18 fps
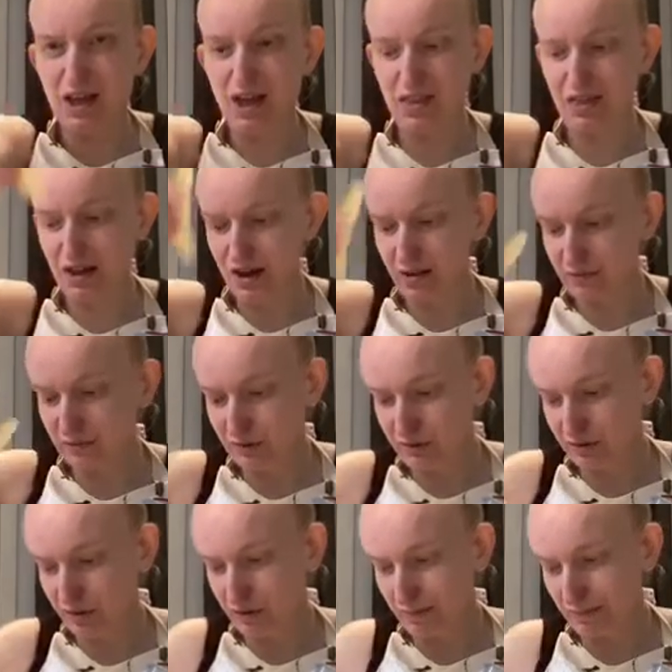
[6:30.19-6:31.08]
and then I'm
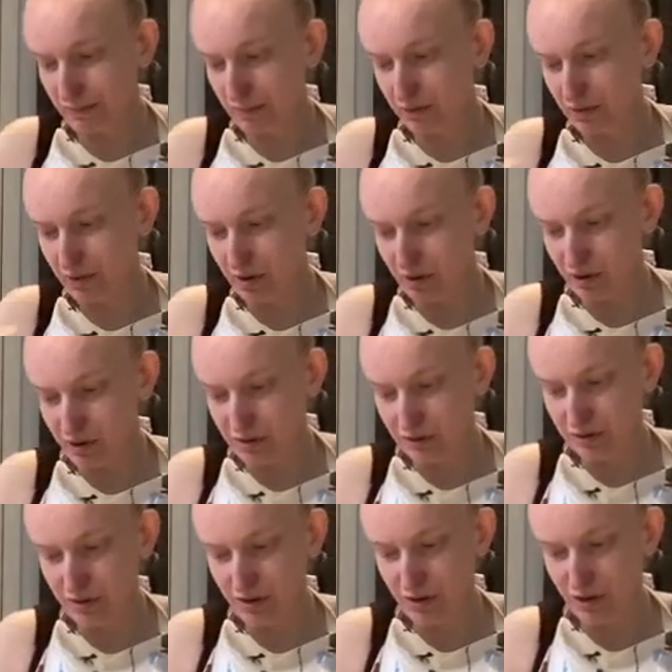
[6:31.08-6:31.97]
just going to put it
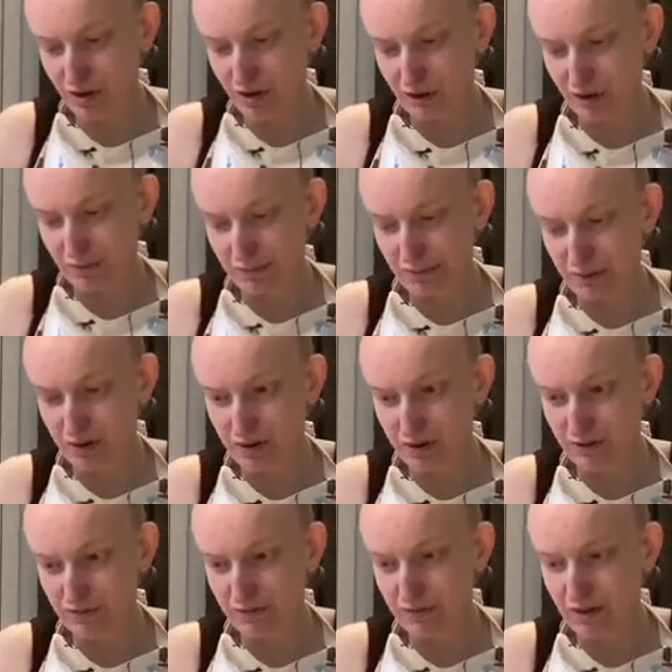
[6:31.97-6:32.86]
on top
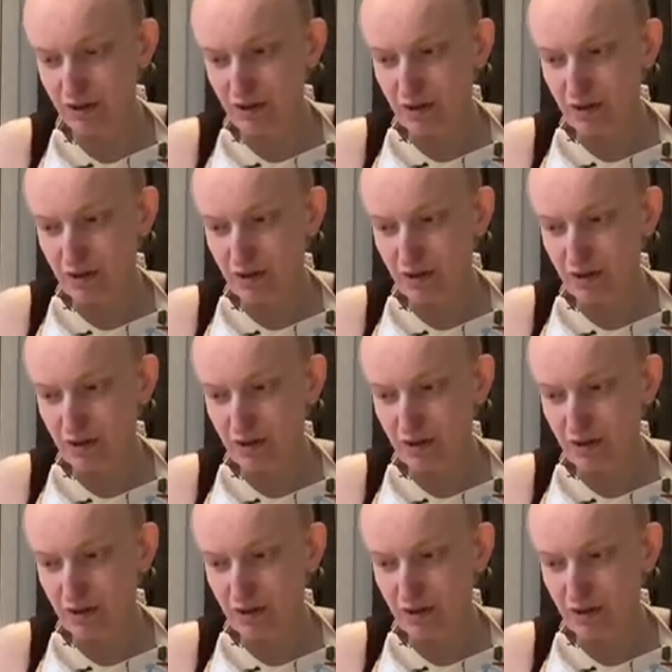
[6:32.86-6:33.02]
of,